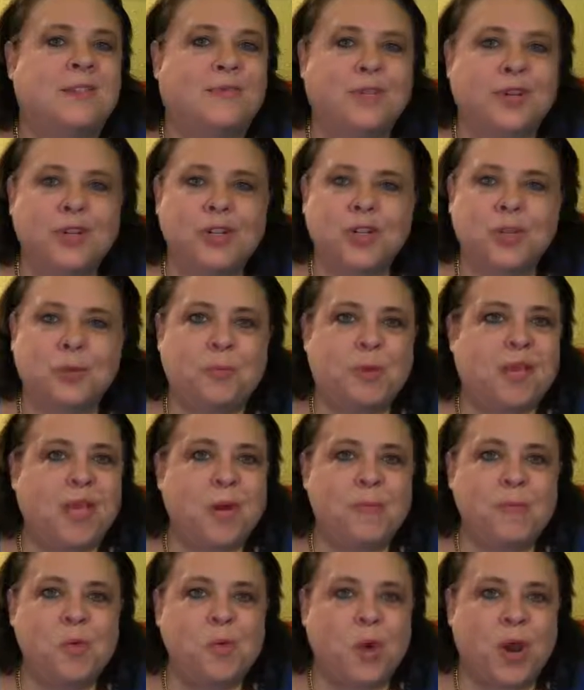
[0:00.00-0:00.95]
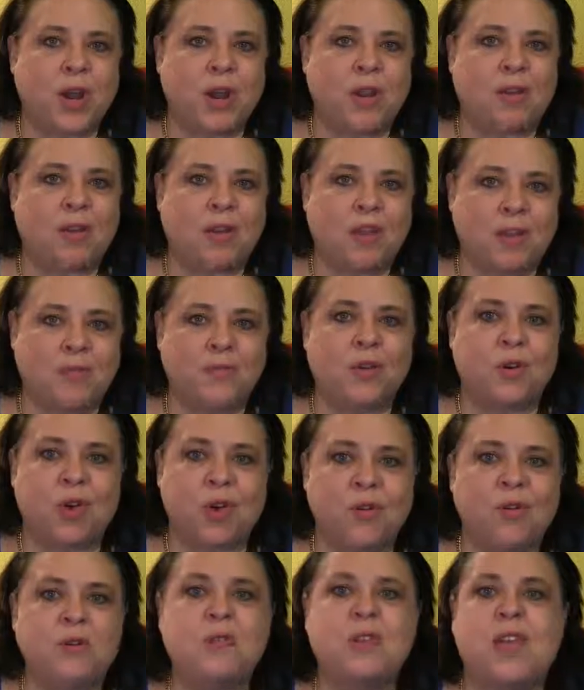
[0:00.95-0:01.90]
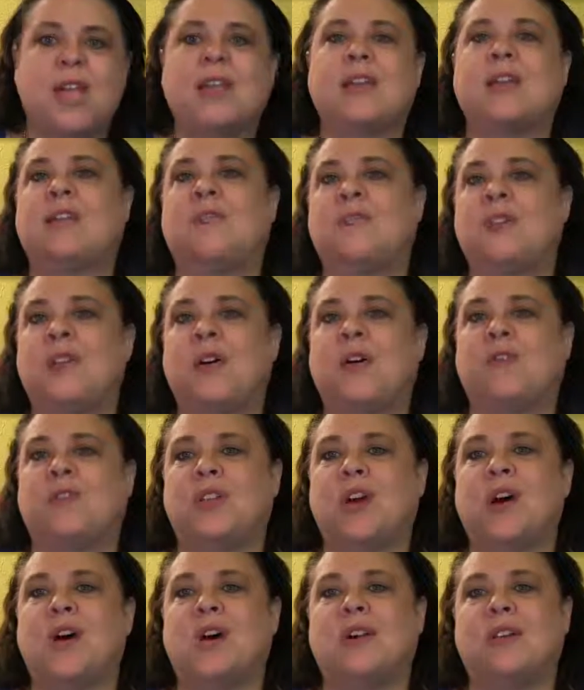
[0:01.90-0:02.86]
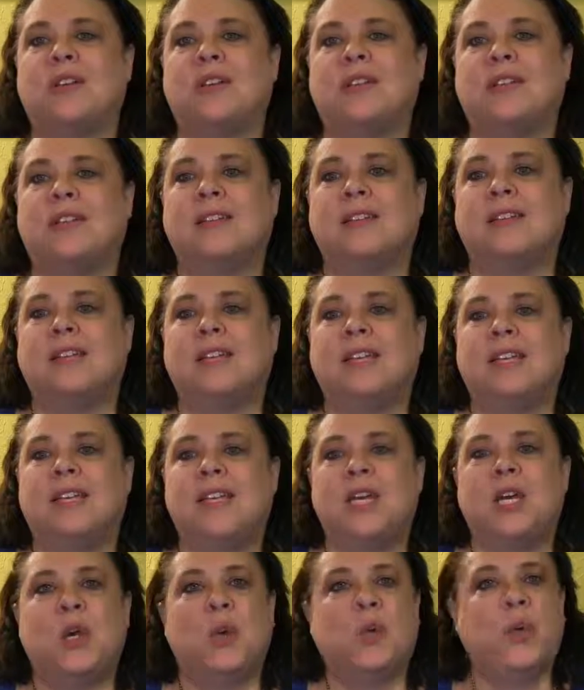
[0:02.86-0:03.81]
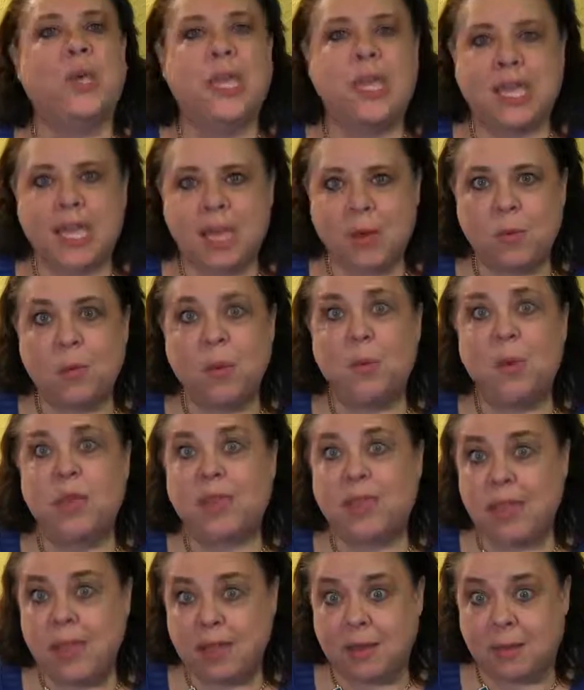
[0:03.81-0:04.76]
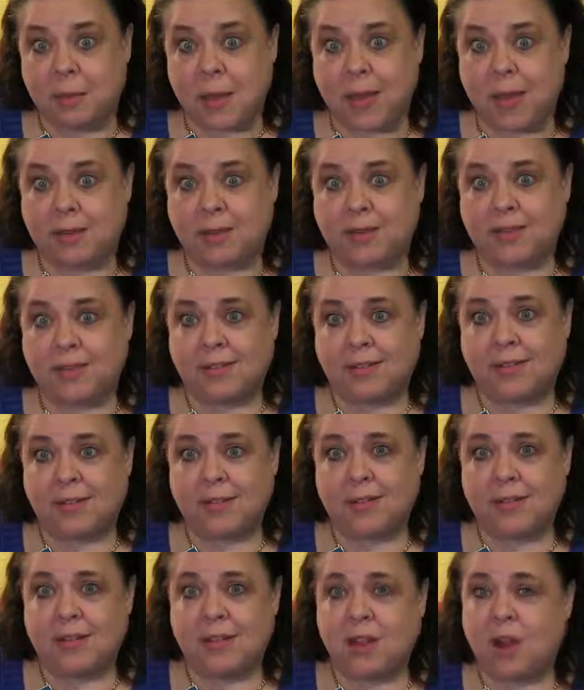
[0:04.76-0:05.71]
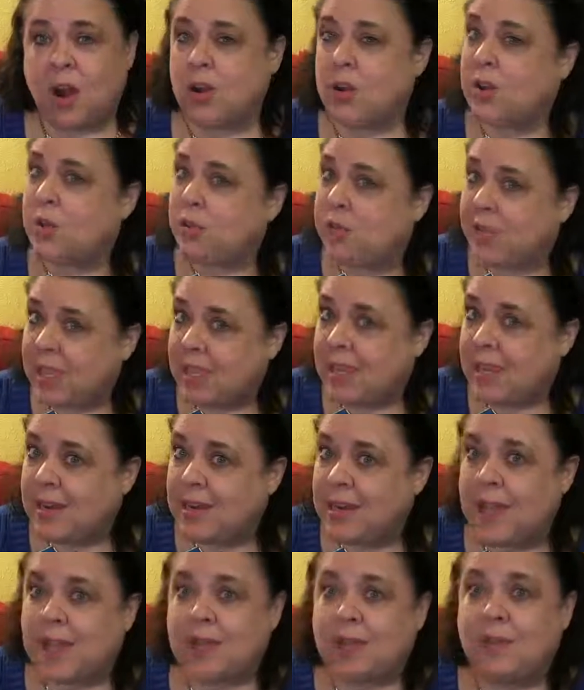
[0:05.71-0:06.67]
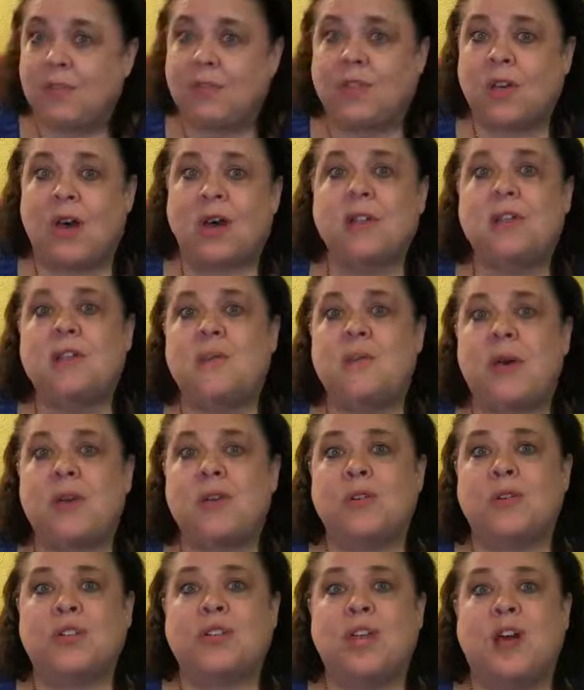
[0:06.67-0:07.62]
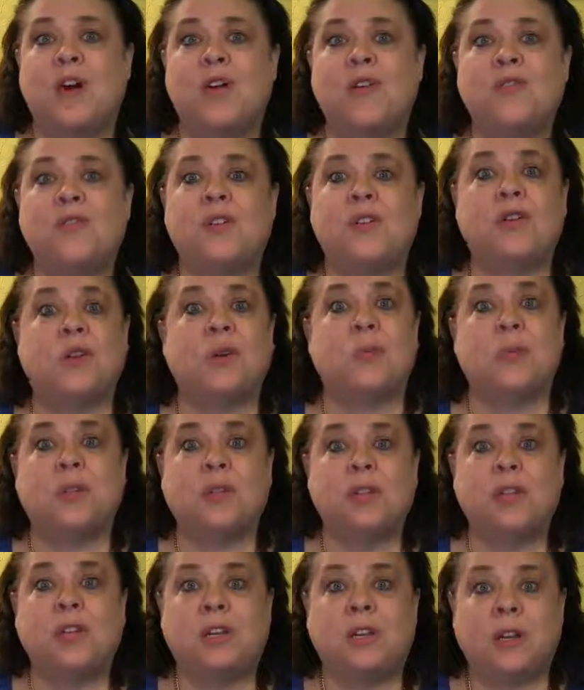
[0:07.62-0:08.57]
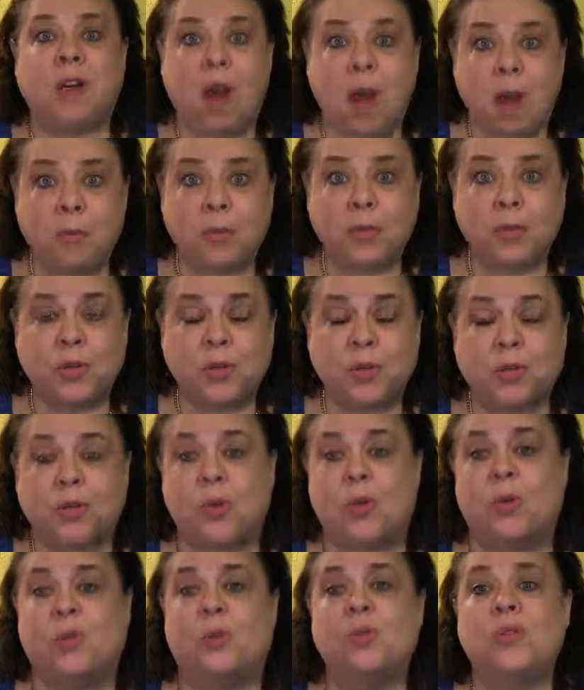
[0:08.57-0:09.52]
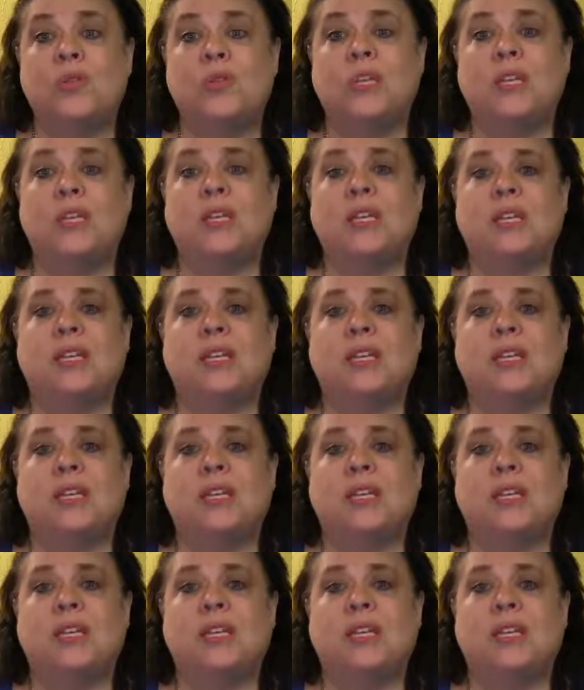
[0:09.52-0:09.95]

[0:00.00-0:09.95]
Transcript: First, become aware of your own negative self-talk. We get what we think about. Are you thinking negative thoughts about yourself and your ability to accomplish your goals?